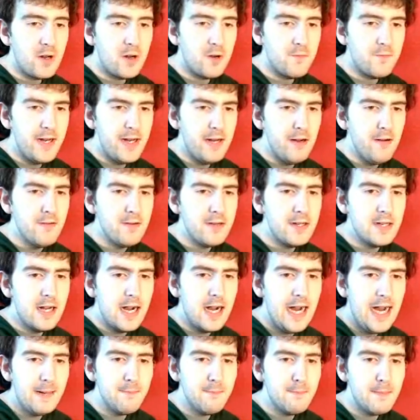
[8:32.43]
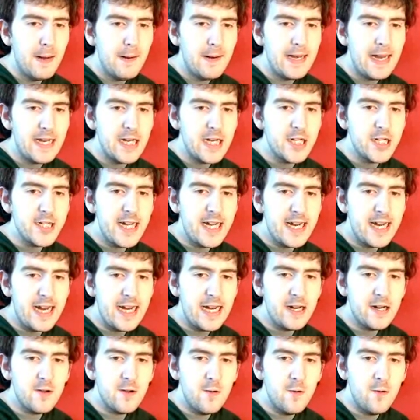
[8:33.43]
Grilled live marinated
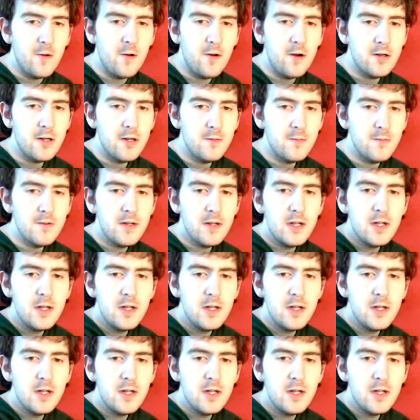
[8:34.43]
chicken, corn,